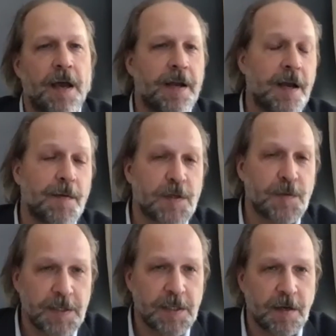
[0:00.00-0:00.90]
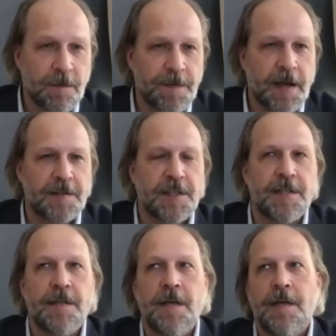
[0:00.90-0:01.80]
an Irish whiskey old
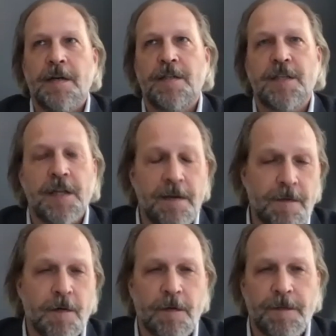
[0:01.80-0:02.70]
fashioned, a Geneva old